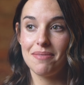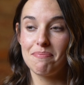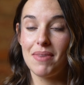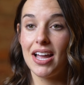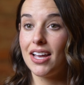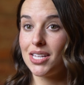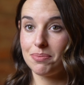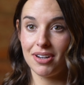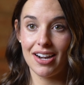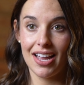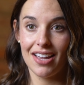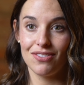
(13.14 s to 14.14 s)
my husband
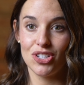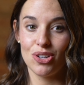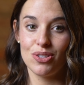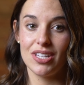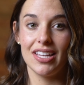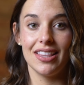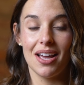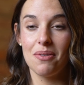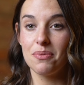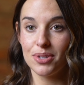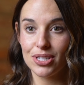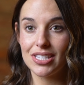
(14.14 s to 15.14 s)
and I have chosen that
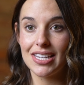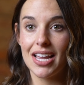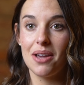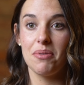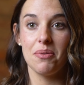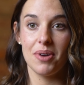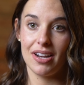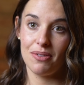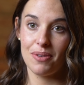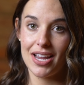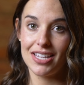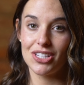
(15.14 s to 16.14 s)
we'll stay. We want to
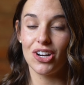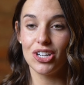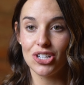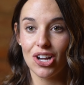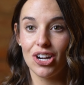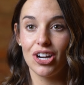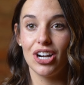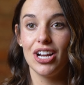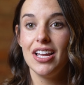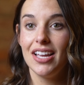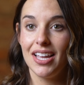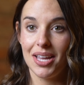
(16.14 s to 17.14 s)
raise our daughter
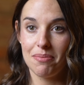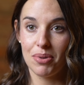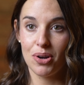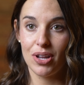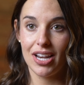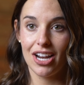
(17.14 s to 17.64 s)
in Broken